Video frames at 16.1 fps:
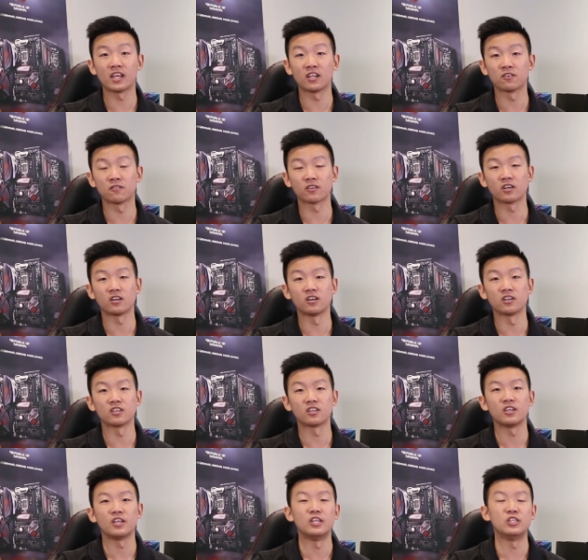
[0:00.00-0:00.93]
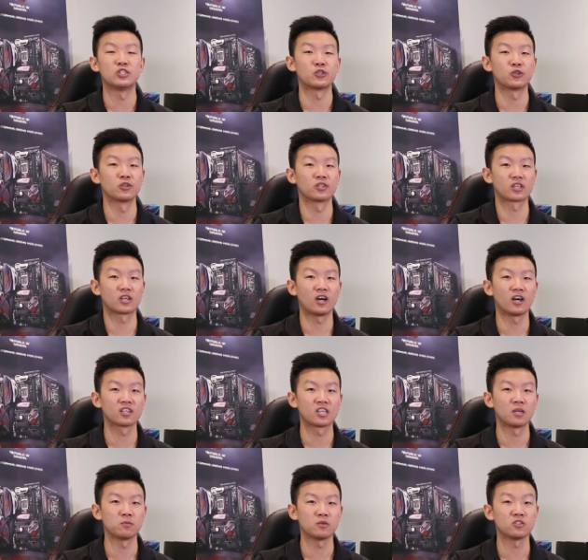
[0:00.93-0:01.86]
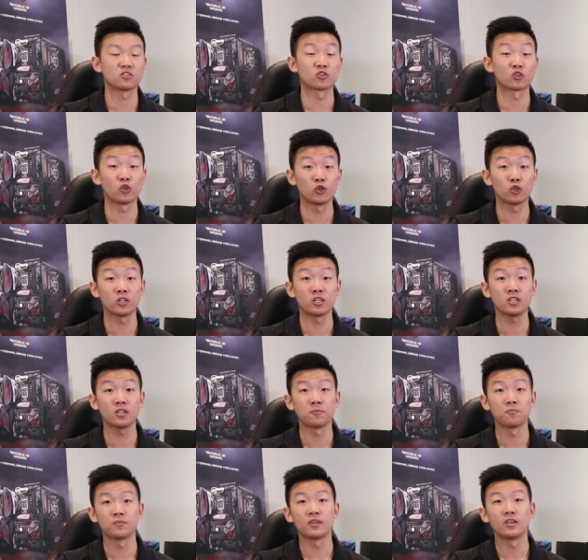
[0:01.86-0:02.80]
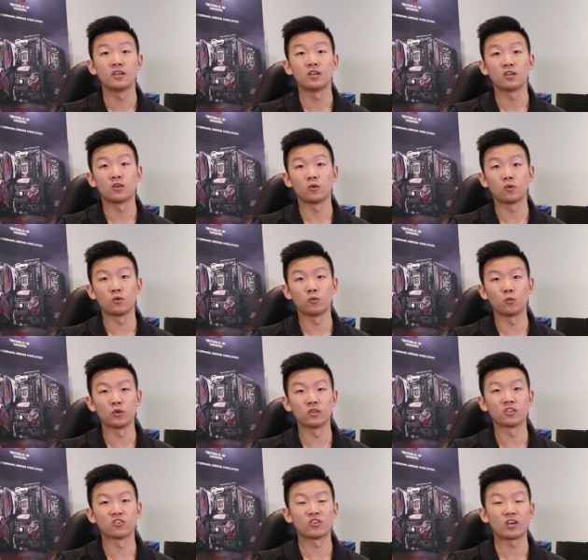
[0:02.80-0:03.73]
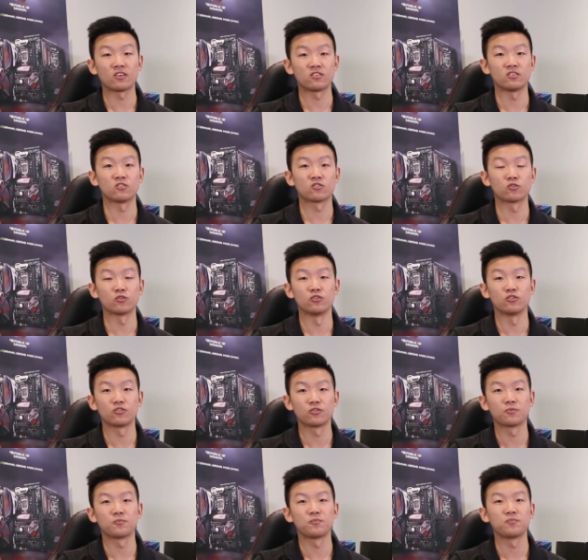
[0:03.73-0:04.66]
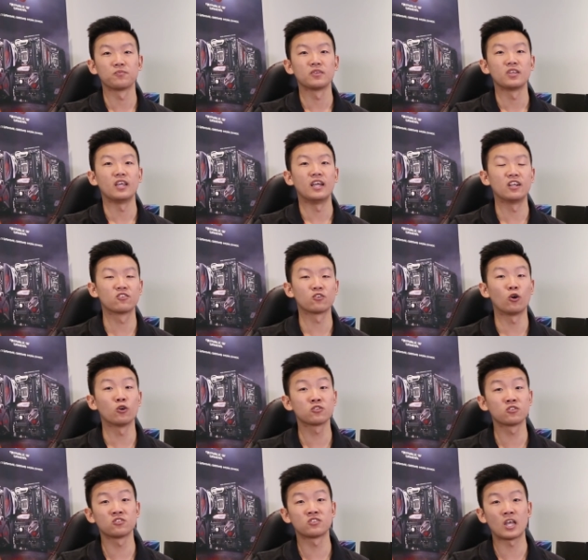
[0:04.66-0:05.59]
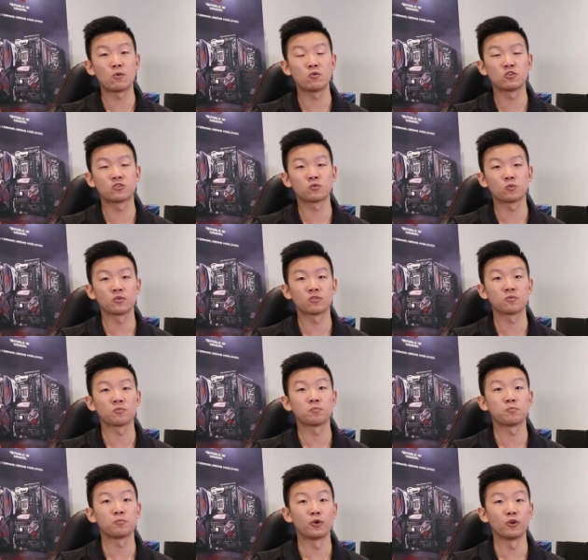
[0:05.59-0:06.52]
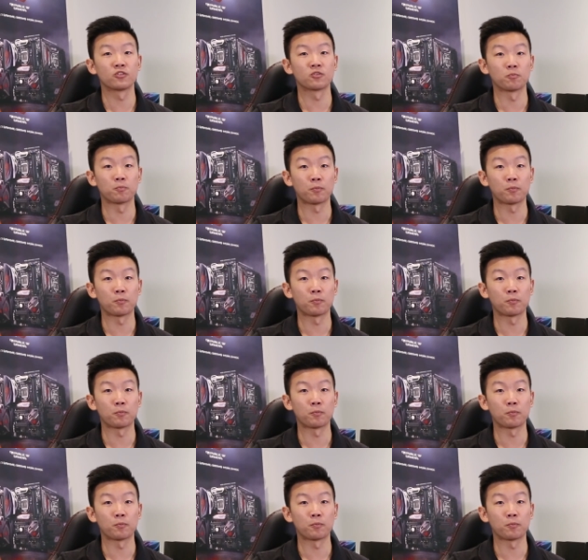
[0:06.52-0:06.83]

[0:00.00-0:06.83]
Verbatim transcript: end of the card, ensuring the card can be securely with the chassis screws. It is also sandwiched with both the